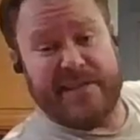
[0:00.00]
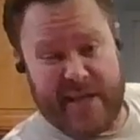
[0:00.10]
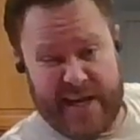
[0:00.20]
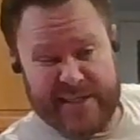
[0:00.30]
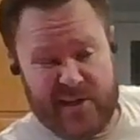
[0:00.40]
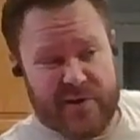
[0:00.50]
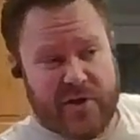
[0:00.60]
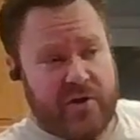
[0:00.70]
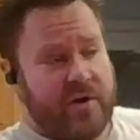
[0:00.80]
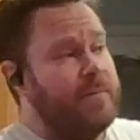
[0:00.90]
to take as long to
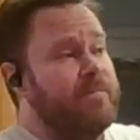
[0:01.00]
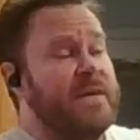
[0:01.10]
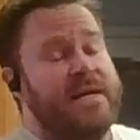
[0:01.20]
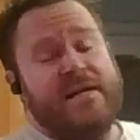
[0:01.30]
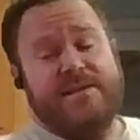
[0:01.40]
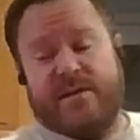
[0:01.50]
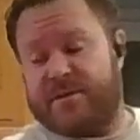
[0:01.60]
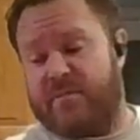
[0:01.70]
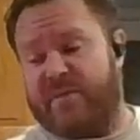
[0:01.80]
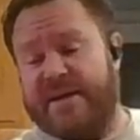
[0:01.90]
cook. It's
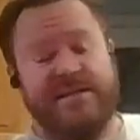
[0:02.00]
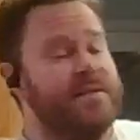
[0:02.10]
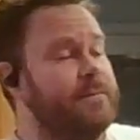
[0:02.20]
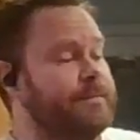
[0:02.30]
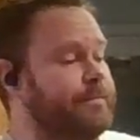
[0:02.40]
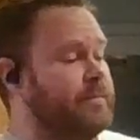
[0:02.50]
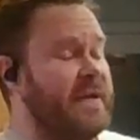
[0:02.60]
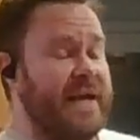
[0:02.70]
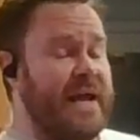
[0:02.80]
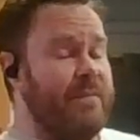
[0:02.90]
also breast. And
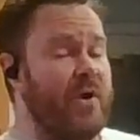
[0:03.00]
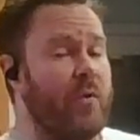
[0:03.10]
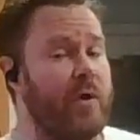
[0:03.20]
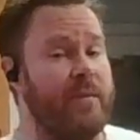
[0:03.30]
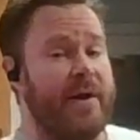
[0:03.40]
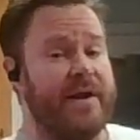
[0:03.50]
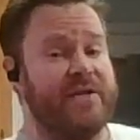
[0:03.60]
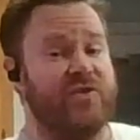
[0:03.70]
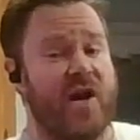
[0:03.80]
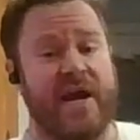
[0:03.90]
again, I'm not worried about
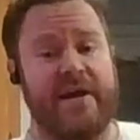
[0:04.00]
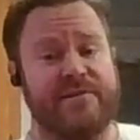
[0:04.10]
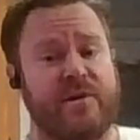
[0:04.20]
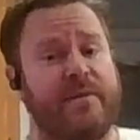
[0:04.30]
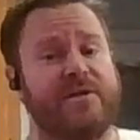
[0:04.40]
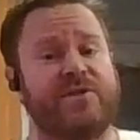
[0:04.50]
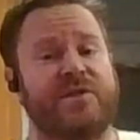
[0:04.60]
it drying out so much